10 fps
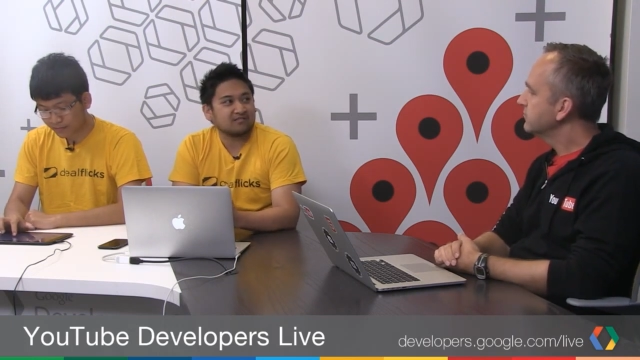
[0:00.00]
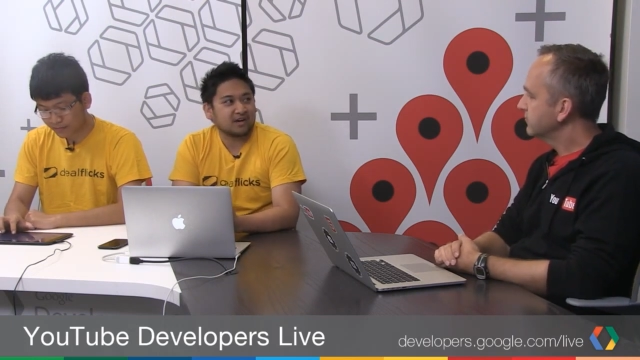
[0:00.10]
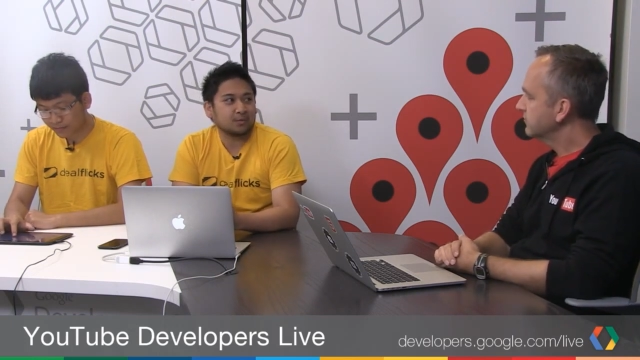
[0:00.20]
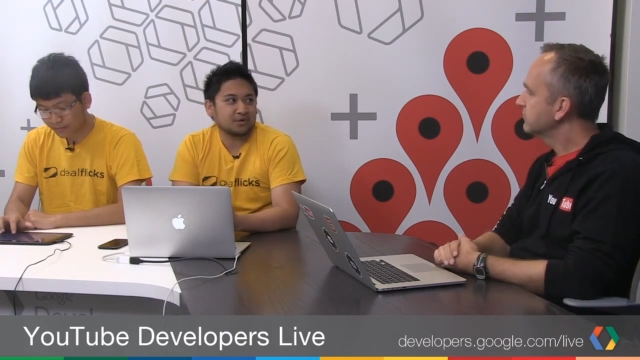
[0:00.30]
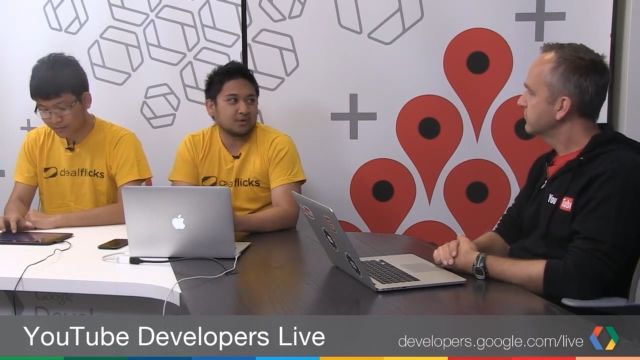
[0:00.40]
Speaker 1: and
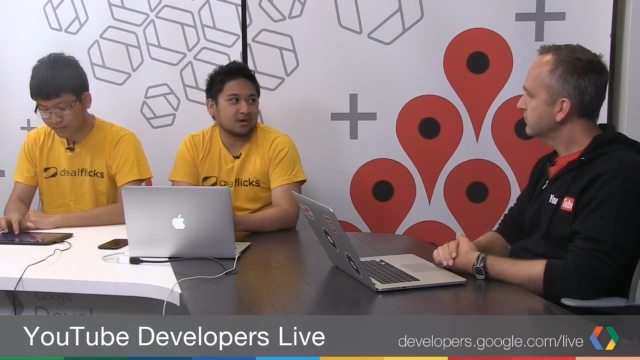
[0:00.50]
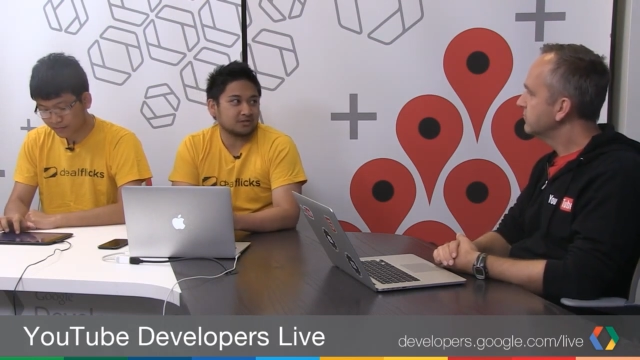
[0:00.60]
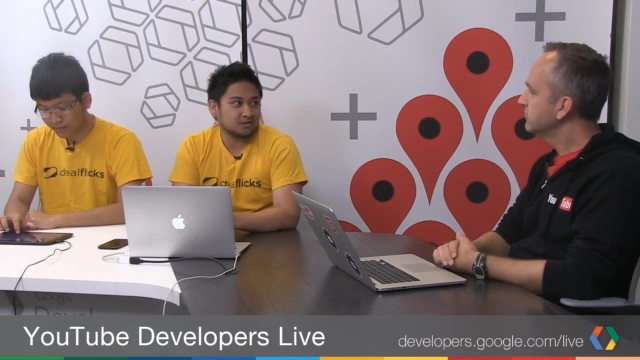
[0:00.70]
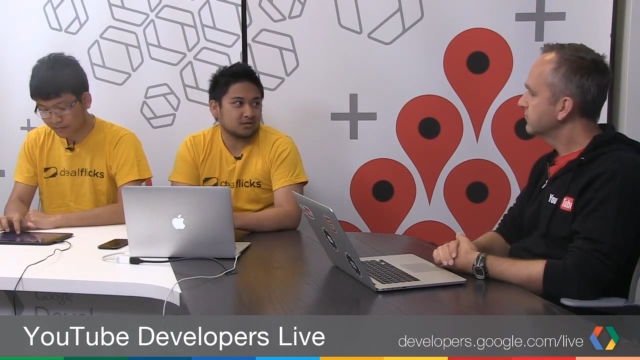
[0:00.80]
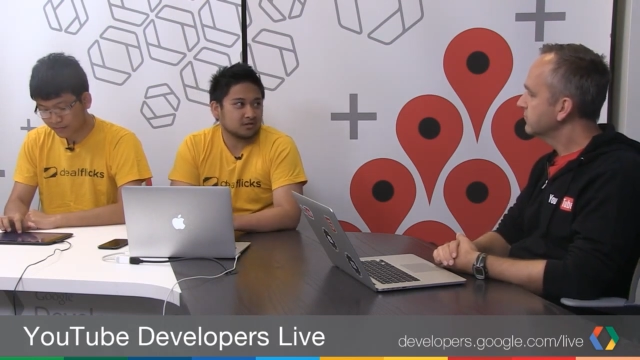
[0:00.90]
find where you
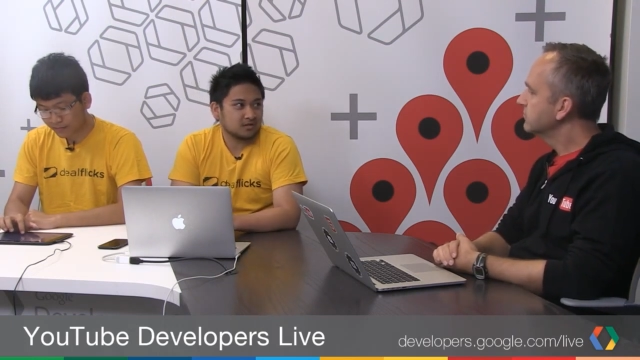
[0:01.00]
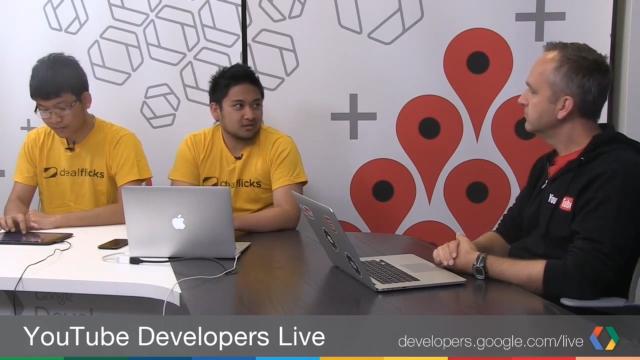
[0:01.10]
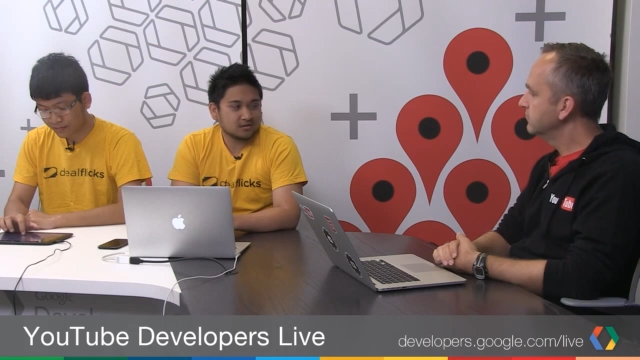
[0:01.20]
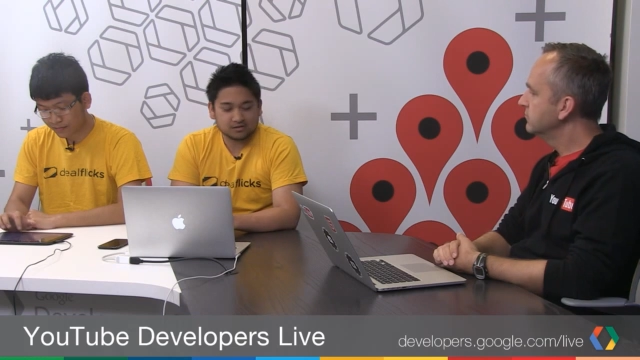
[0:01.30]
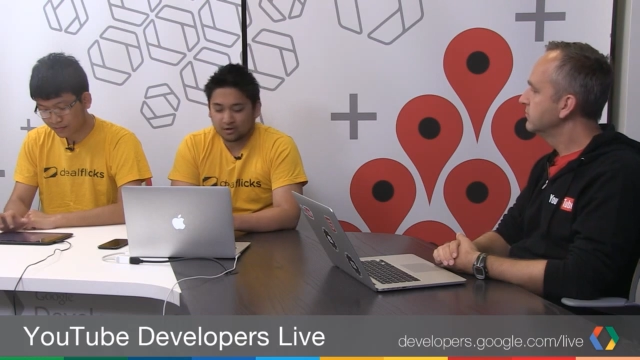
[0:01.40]
are too.
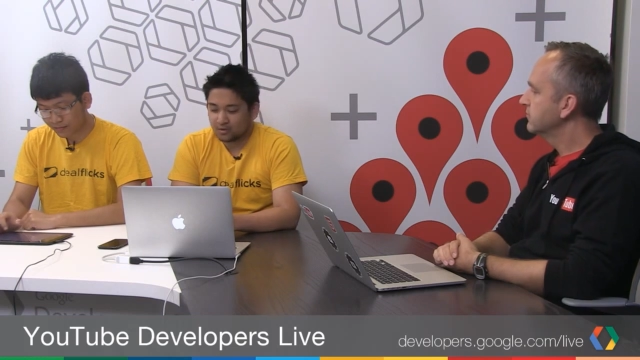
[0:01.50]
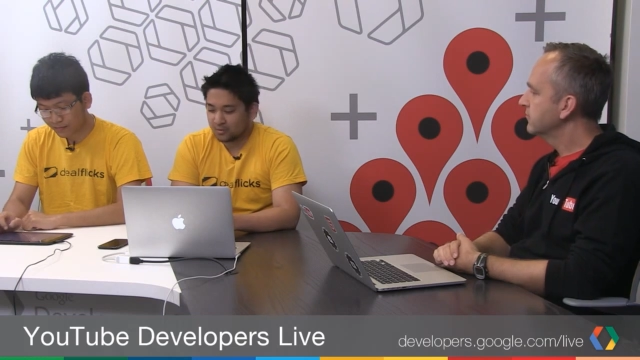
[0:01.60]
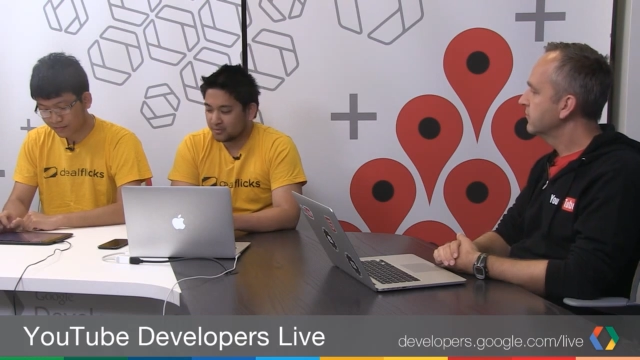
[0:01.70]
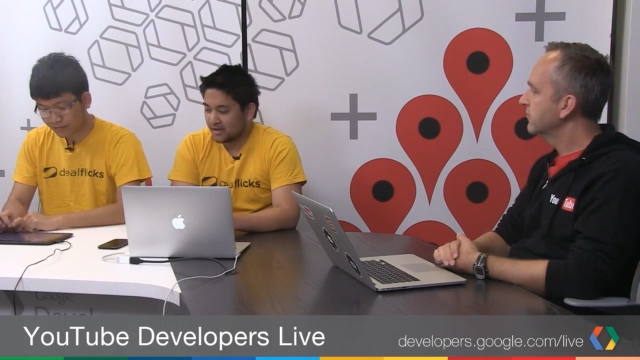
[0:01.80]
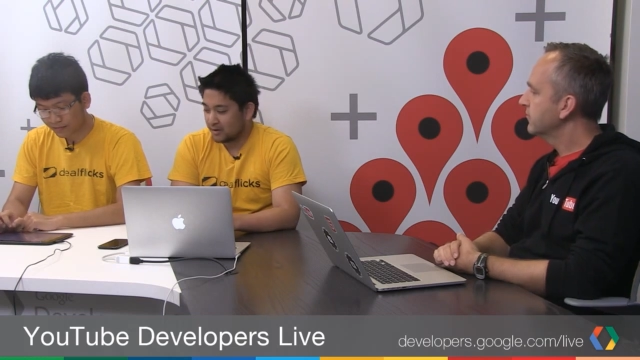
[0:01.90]
Mm -hmm.
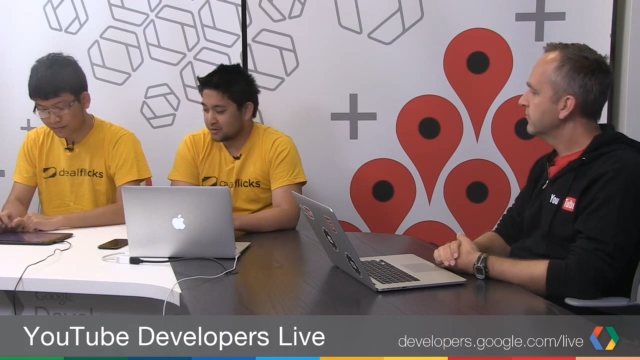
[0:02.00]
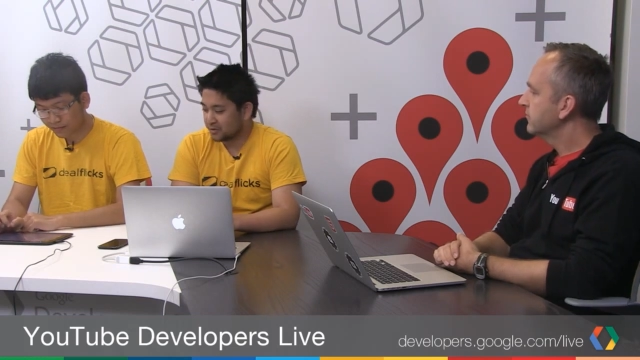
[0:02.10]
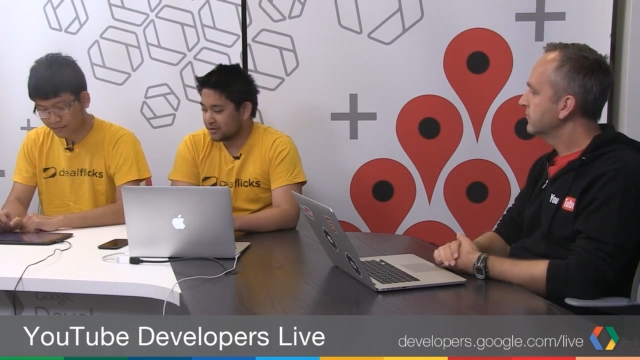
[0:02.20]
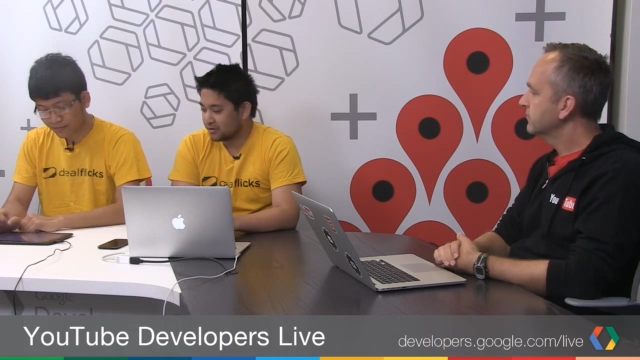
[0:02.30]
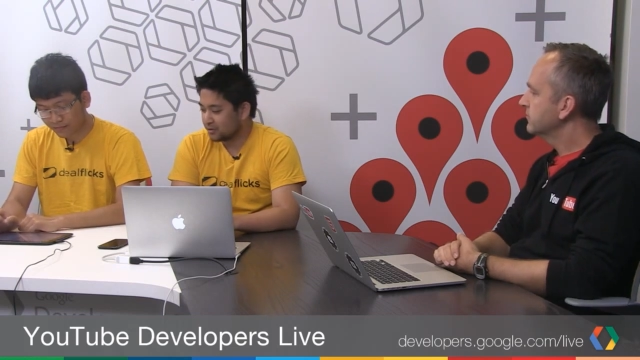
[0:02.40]
So that
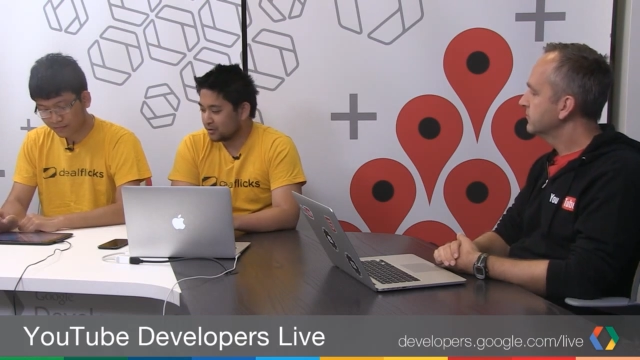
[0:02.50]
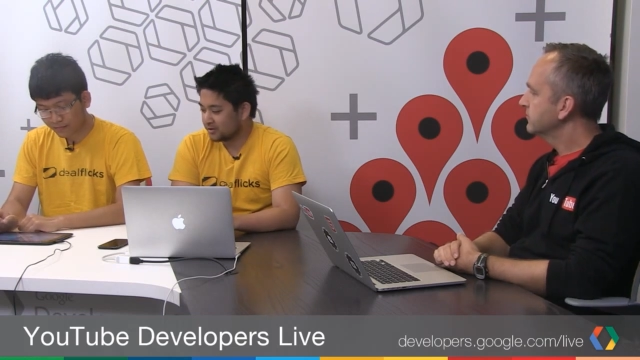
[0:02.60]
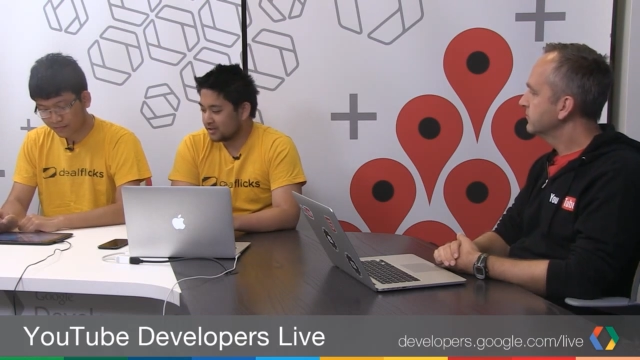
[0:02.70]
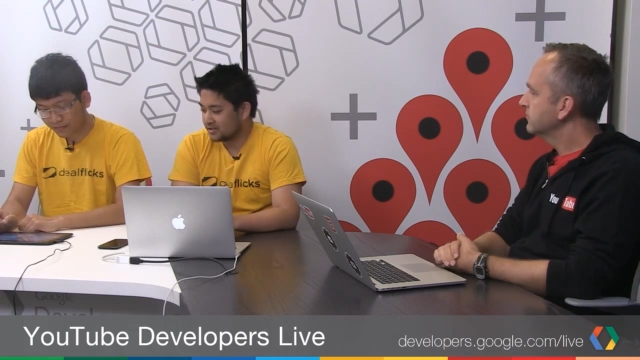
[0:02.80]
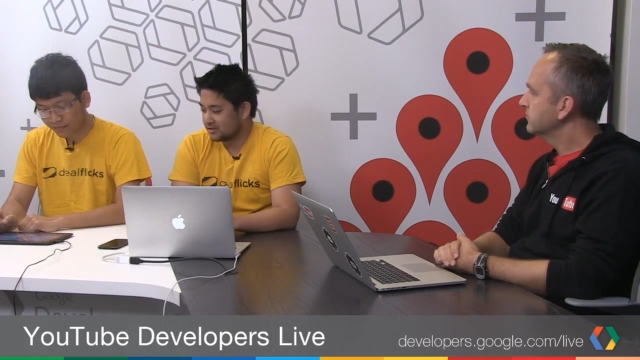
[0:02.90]
was really cool. The